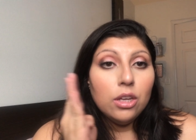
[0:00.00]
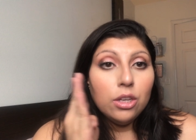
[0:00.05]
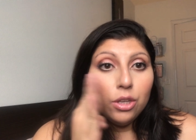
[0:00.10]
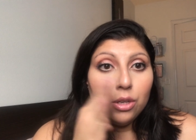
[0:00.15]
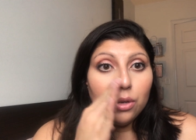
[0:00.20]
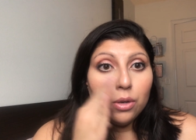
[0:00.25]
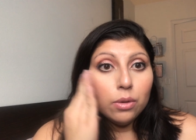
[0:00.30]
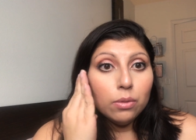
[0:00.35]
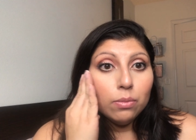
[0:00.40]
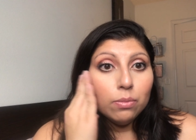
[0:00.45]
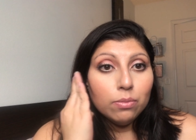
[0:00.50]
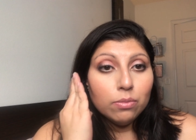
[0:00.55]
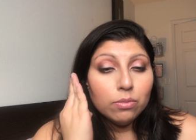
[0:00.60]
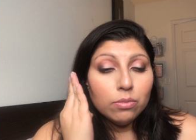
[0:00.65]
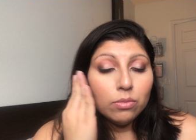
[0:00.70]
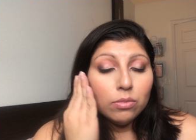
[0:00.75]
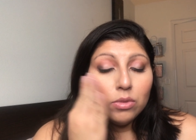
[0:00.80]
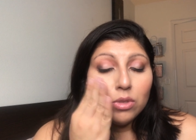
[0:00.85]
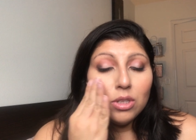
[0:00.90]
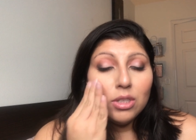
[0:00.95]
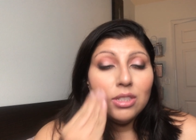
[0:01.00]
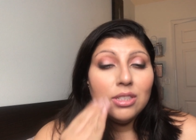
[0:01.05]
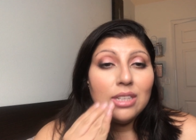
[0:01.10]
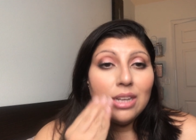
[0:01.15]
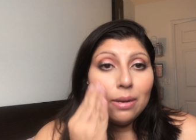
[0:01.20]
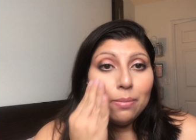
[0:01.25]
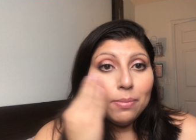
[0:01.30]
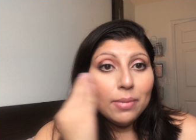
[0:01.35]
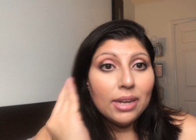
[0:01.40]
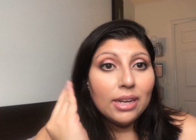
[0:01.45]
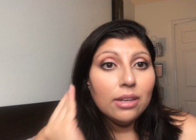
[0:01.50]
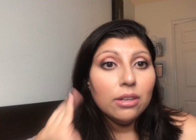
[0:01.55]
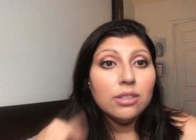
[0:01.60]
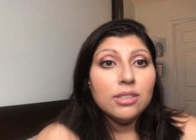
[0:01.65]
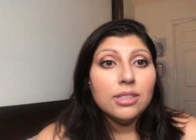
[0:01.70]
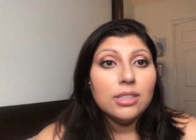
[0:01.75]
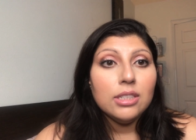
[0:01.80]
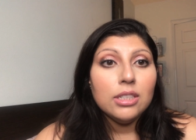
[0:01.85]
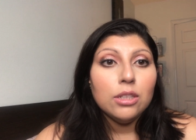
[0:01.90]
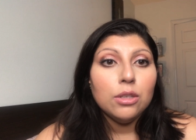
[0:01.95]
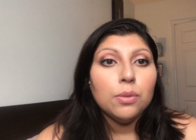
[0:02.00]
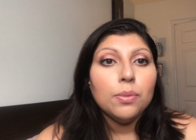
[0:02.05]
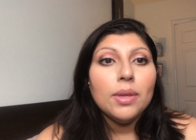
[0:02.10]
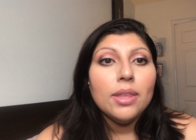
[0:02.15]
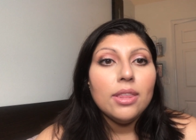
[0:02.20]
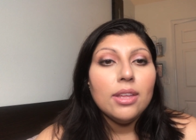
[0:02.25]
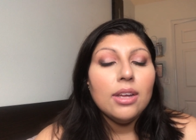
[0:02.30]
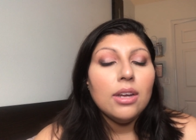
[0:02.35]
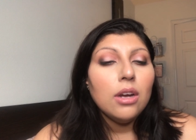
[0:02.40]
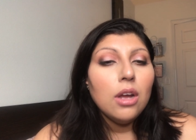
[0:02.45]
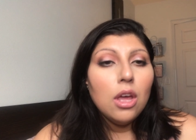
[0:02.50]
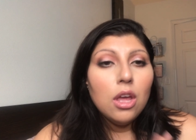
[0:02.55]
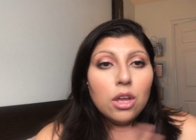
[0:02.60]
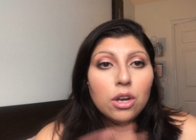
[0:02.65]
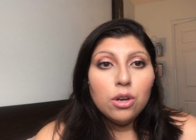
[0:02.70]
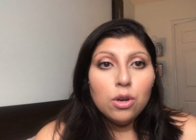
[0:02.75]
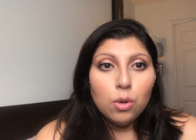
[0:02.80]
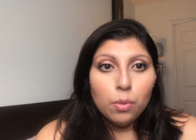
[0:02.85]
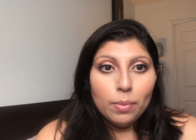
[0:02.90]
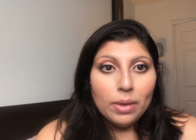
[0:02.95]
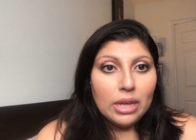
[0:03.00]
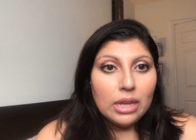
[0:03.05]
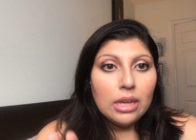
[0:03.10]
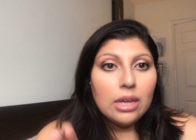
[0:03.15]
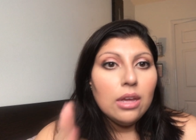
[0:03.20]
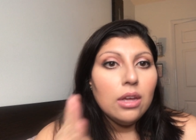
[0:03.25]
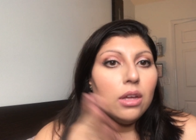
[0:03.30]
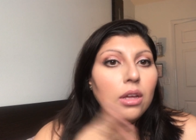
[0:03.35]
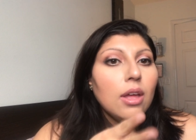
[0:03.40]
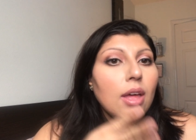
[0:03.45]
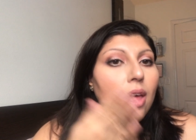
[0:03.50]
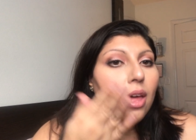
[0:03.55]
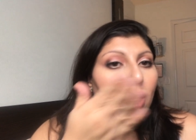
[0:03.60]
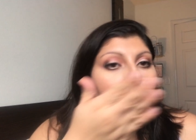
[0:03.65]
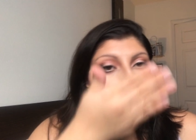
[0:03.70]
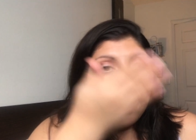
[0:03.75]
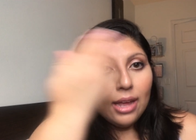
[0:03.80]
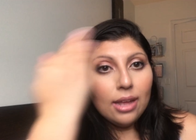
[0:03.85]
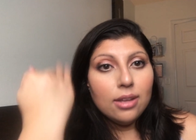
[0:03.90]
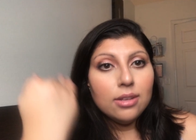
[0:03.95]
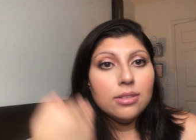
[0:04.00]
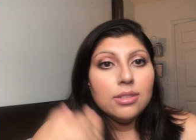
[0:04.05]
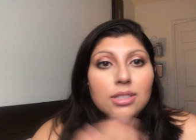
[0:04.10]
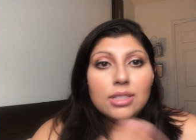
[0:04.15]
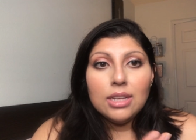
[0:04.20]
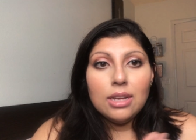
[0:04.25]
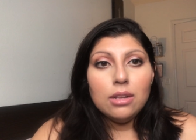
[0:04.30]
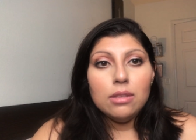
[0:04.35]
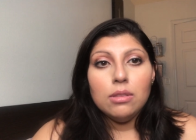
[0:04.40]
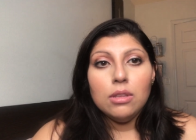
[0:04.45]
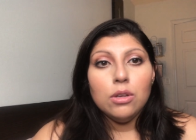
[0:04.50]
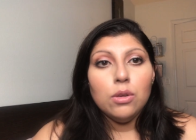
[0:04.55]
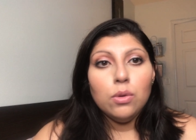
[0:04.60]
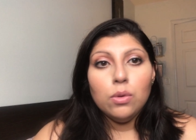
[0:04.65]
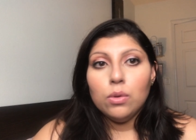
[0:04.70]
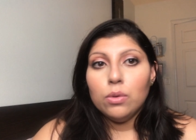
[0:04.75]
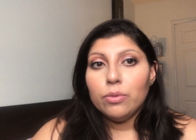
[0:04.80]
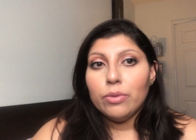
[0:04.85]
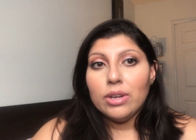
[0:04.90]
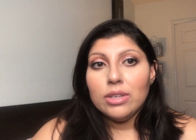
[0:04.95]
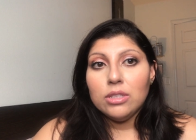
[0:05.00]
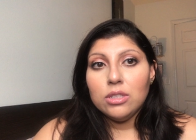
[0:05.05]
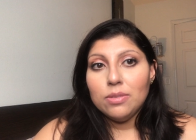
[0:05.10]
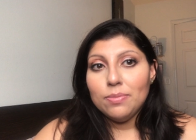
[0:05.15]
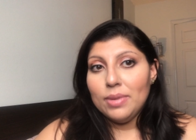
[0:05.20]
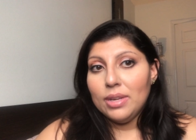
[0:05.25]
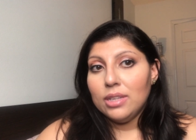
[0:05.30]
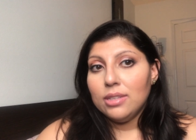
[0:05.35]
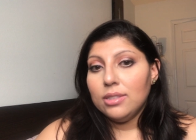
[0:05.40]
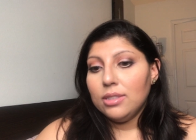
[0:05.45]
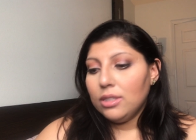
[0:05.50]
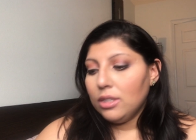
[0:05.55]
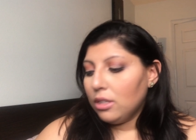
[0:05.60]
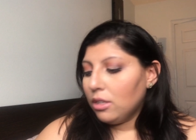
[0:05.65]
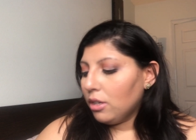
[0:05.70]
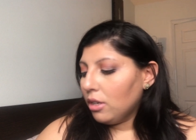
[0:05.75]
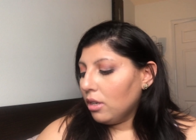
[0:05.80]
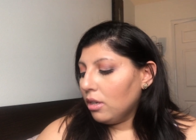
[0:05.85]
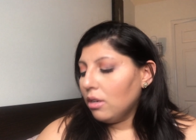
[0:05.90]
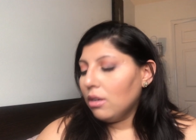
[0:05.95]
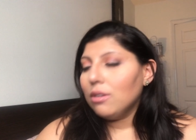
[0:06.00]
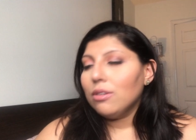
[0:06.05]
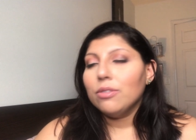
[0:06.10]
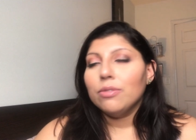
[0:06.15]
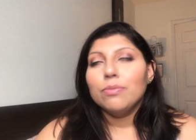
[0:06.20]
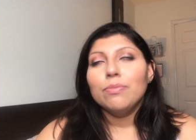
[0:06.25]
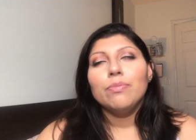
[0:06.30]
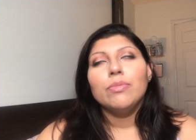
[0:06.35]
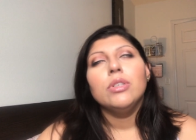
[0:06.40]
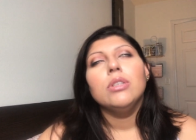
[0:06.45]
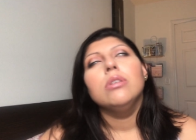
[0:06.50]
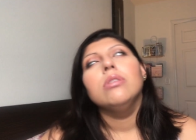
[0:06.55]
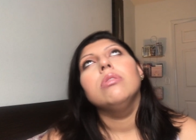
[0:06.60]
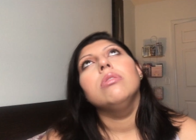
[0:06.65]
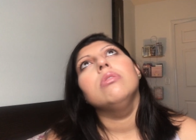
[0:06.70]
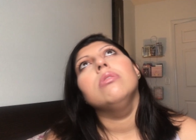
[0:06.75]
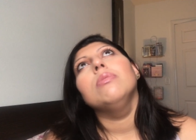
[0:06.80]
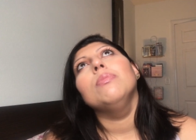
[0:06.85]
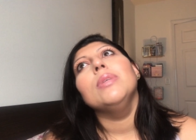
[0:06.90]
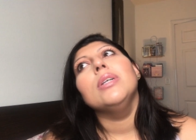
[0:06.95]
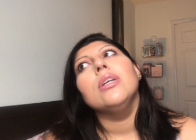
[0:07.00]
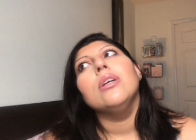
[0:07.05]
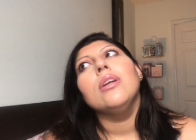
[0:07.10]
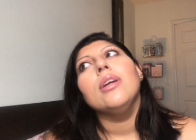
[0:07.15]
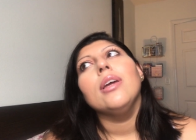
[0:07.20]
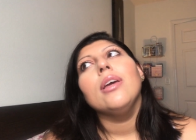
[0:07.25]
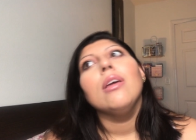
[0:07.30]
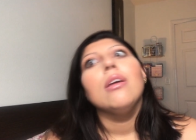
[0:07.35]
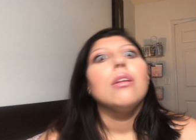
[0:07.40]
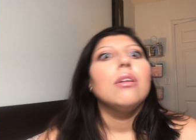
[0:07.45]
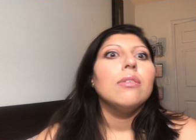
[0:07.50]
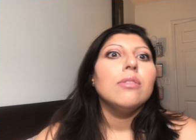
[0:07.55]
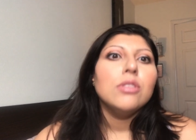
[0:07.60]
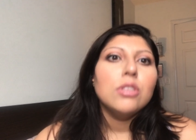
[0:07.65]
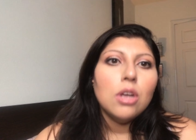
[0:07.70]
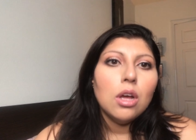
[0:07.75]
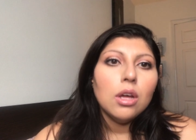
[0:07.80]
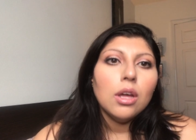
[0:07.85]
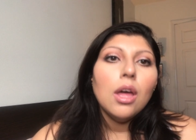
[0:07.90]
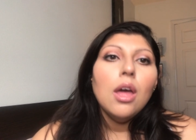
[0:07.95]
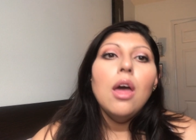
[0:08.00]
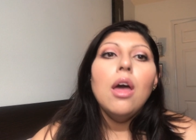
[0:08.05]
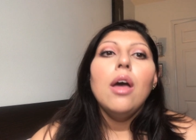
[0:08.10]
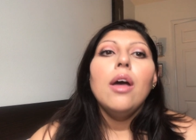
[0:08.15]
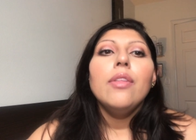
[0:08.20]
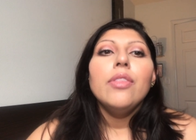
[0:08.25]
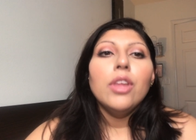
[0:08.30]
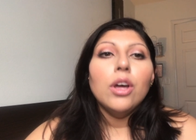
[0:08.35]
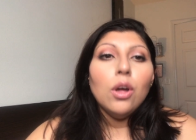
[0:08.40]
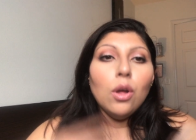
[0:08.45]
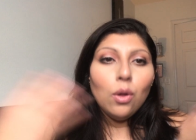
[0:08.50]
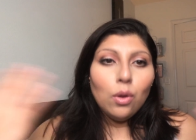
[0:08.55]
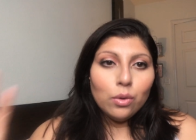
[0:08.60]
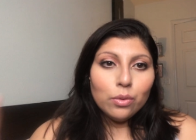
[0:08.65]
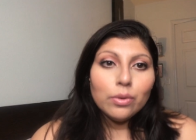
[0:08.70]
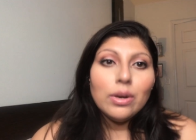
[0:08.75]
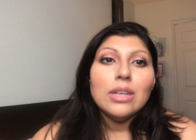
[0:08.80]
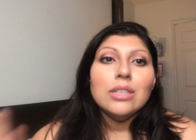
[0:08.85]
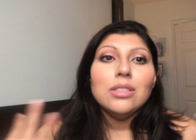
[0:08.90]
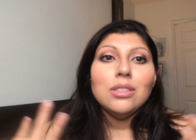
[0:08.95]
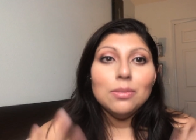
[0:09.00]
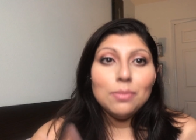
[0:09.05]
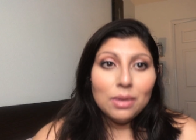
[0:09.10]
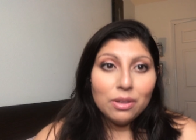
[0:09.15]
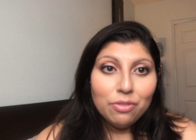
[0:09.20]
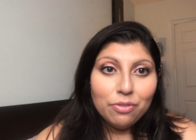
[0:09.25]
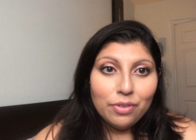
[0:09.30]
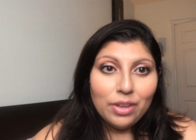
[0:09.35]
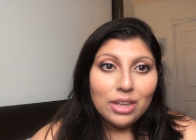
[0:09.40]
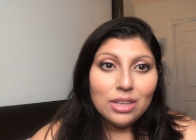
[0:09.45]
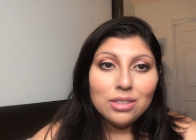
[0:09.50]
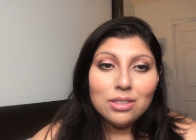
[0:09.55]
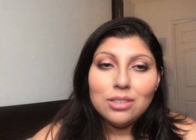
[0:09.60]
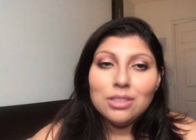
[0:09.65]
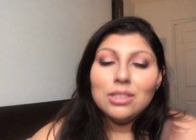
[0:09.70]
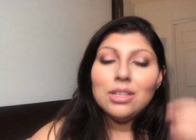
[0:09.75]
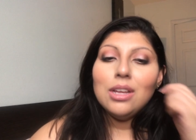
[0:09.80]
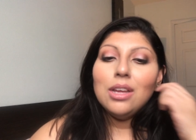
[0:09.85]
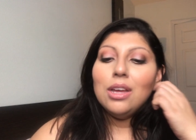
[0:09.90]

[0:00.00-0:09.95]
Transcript: you know, set my concealer with it, no baking, and set the whole rest of my concealer, or oh my god, I can't even talk, the whole rest of my face